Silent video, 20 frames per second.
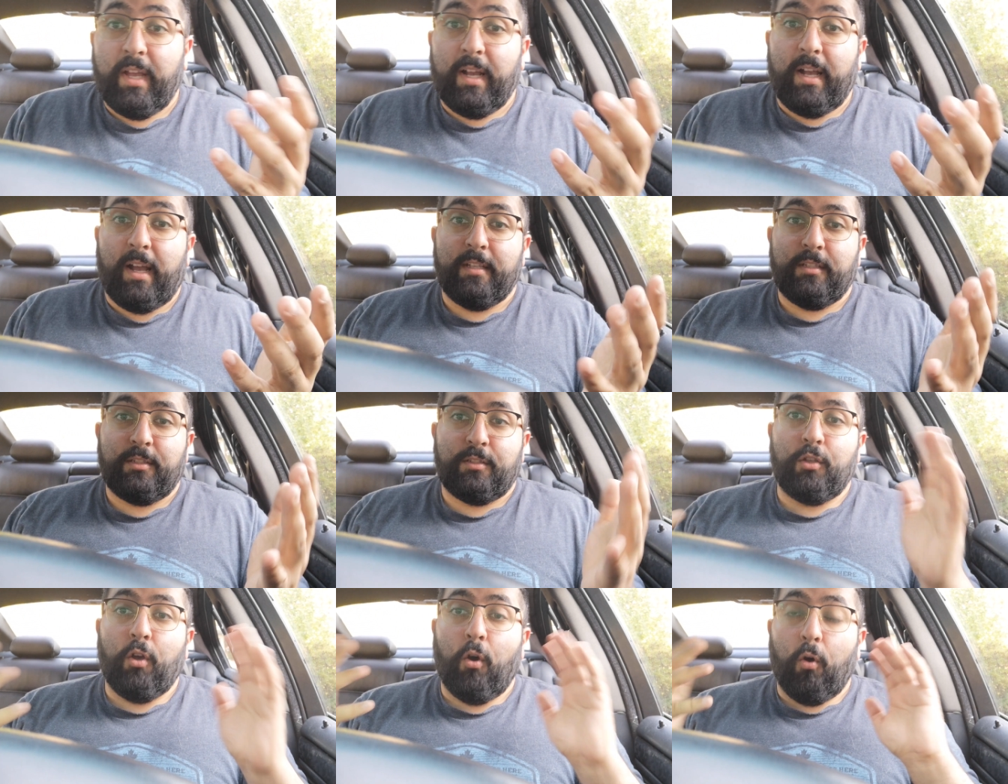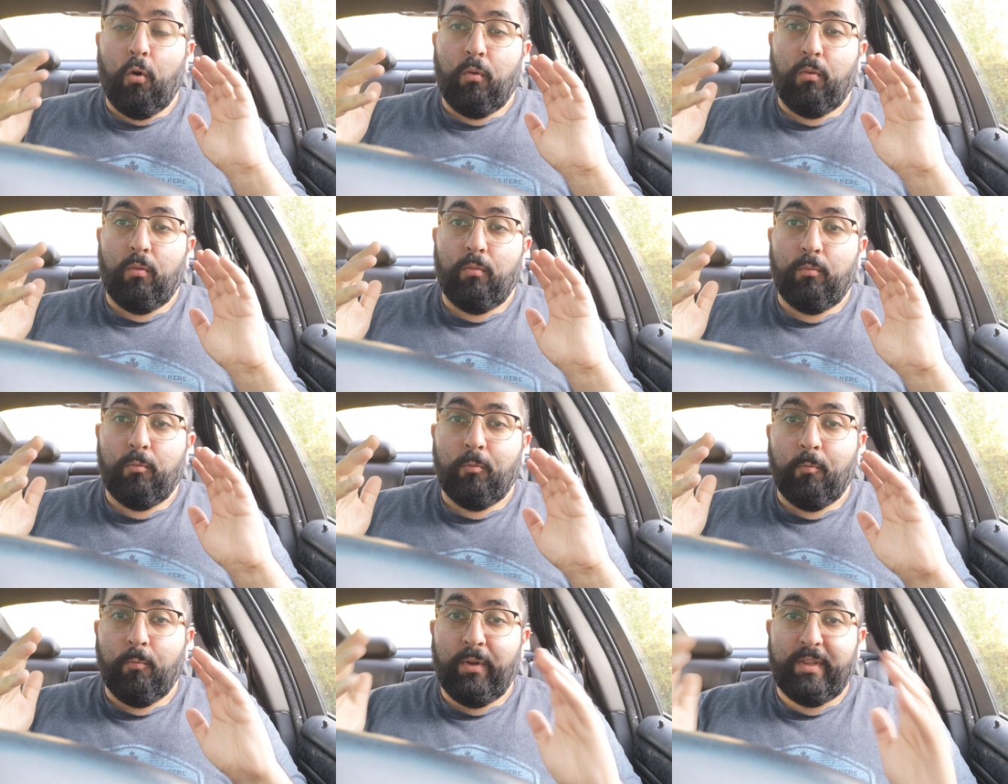yeah guys, so
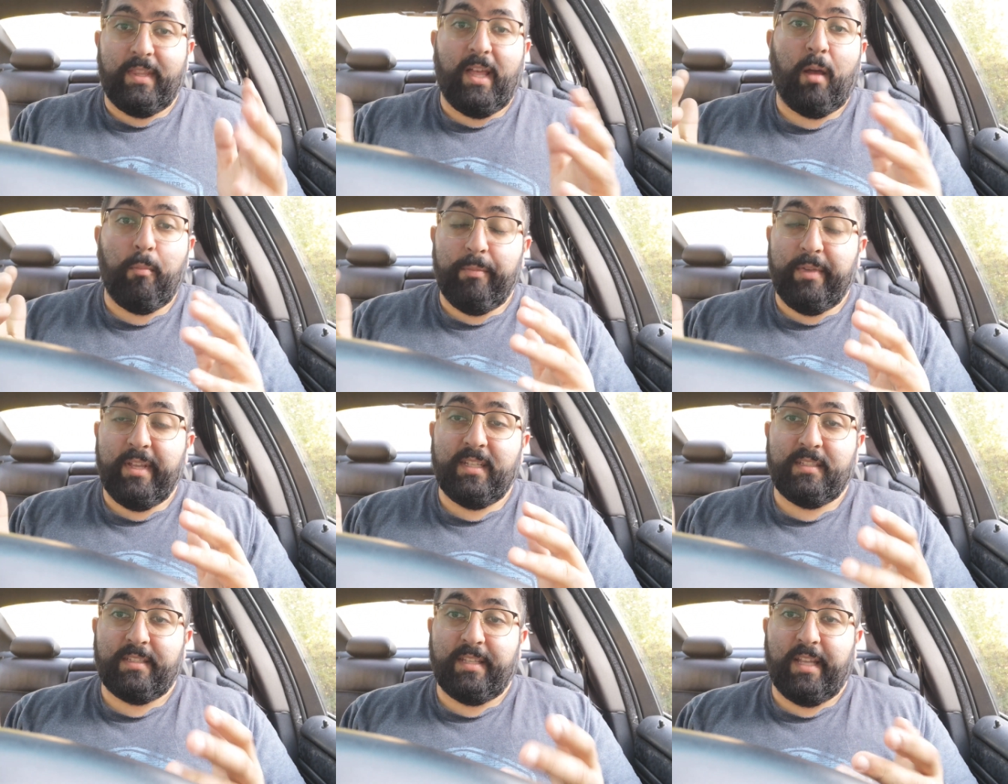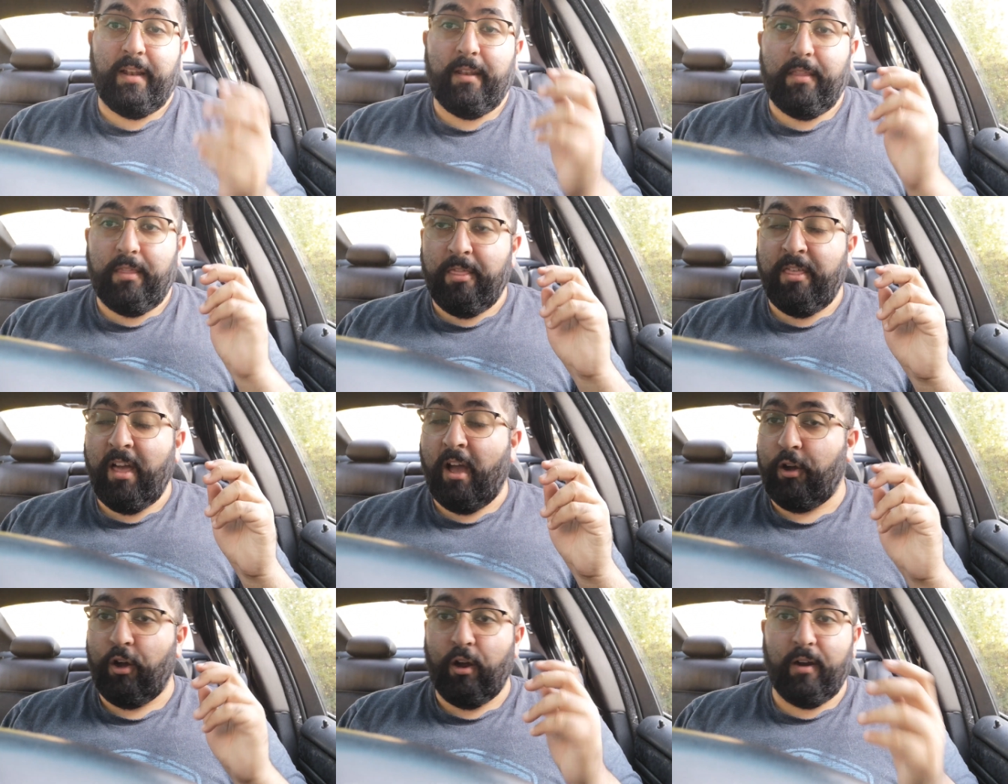with that being said,
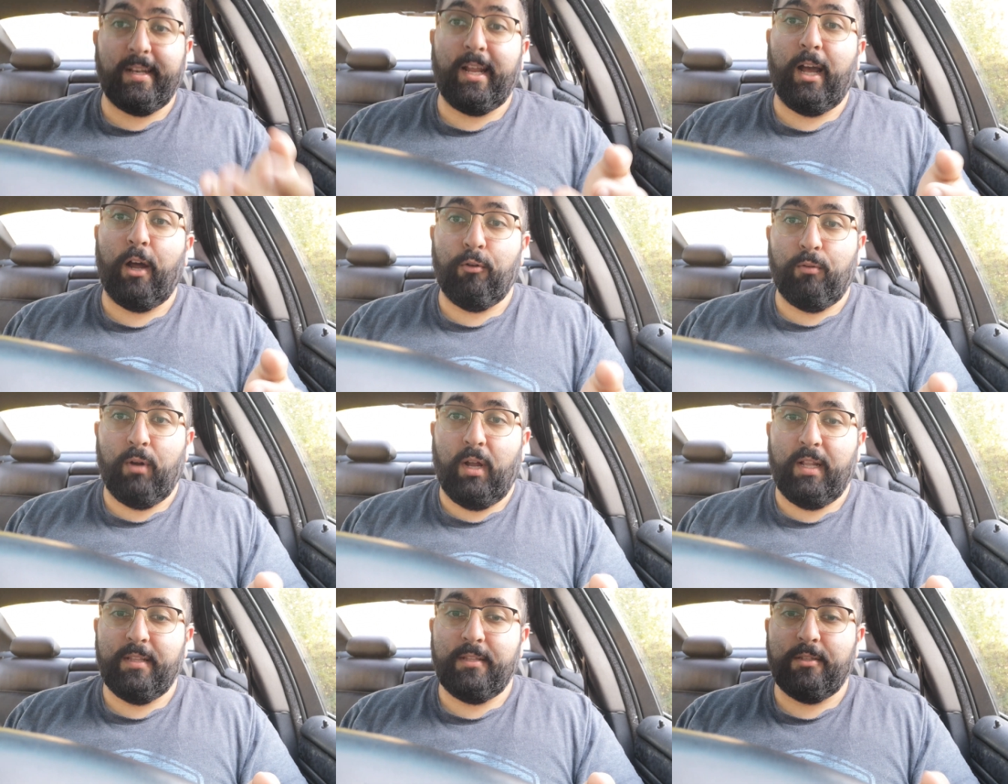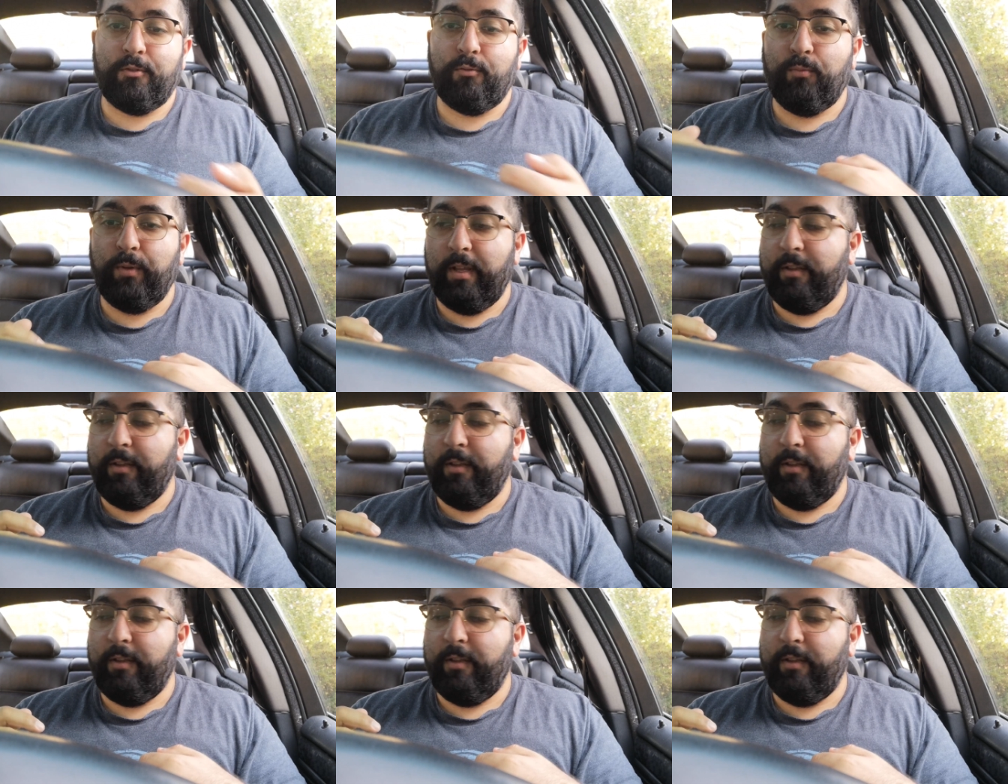the car now runs.